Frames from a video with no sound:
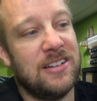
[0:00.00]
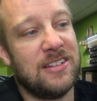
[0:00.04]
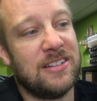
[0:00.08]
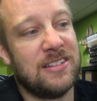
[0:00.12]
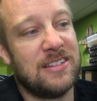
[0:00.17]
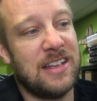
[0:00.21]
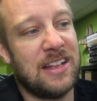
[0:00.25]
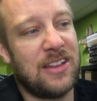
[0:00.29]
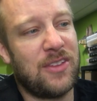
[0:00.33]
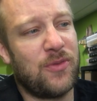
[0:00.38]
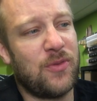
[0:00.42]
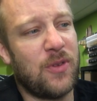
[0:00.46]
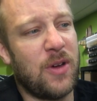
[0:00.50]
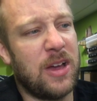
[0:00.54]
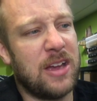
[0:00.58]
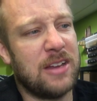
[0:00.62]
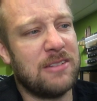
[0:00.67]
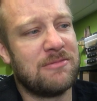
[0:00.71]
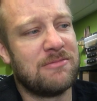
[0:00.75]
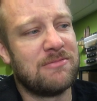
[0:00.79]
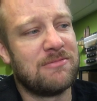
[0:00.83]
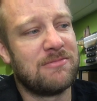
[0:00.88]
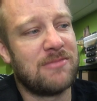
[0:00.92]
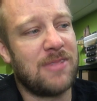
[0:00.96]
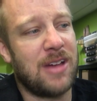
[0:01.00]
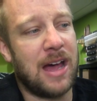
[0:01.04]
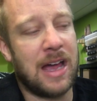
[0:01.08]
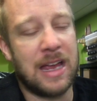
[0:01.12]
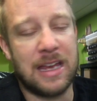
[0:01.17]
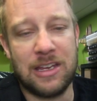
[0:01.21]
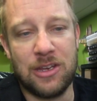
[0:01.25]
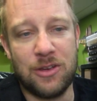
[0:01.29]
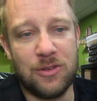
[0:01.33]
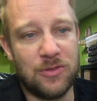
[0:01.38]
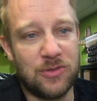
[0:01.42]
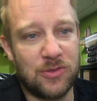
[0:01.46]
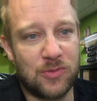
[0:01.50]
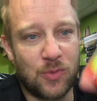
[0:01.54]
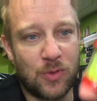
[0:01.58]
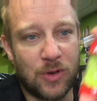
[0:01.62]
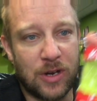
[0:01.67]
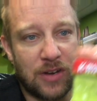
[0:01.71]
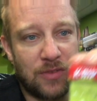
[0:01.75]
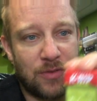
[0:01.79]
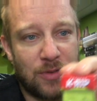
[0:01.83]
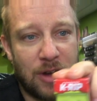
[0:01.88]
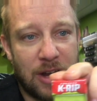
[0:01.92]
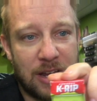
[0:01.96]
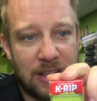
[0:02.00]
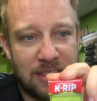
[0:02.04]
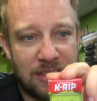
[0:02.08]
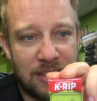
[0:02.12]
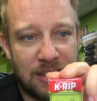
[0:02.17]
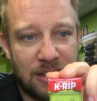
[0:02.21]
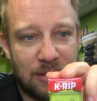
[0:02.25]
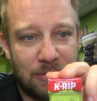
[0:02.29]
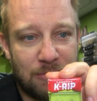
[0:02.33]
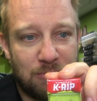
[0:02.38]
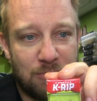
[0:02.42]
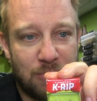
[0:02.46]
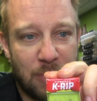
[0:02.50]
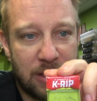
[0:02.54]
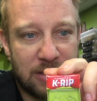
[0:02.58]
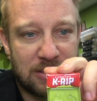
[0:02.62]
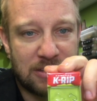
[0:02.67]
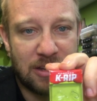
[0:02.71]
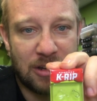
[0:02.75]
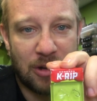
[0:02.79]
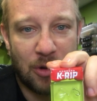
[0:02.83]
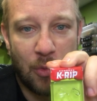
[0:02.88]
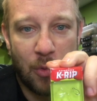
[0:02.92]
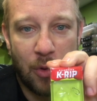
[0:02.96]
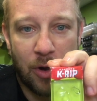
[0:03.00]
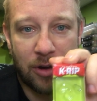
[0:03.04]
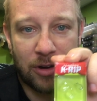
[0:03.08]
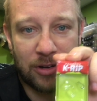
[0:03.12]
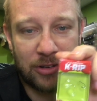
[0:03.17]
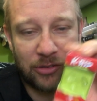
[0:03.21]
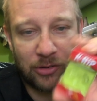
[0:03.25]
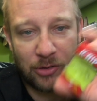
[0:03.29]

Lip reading: that's fine. I use whatever I think is going to work.